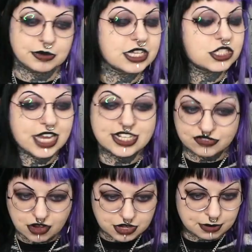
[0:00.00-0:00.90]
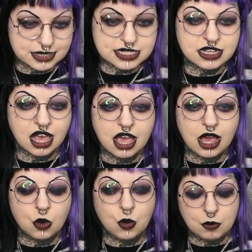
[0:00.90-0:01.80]
We exchanged phone numbers.
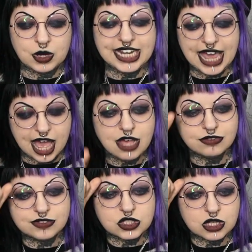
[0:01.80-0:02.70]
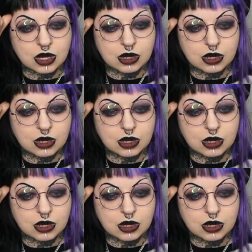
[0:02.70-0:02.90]
When we left,